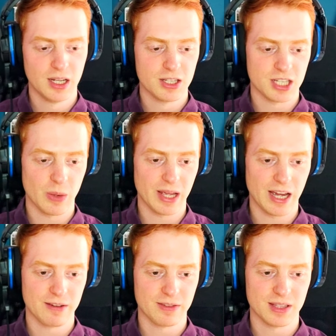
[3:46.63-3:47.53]
So now we
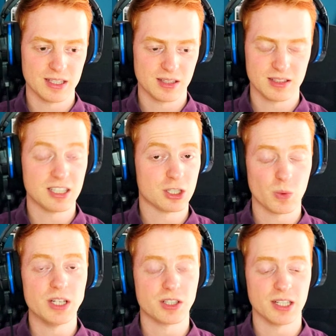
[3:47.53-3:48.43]
have the
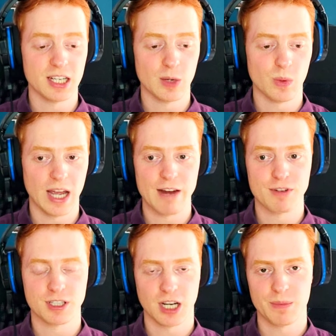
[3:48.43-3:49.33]
situation here where
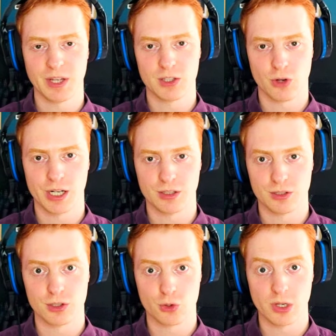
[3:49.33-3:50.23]
every time they try to
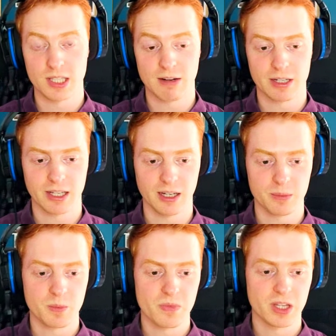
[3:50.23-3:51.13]
destroy Terrorking,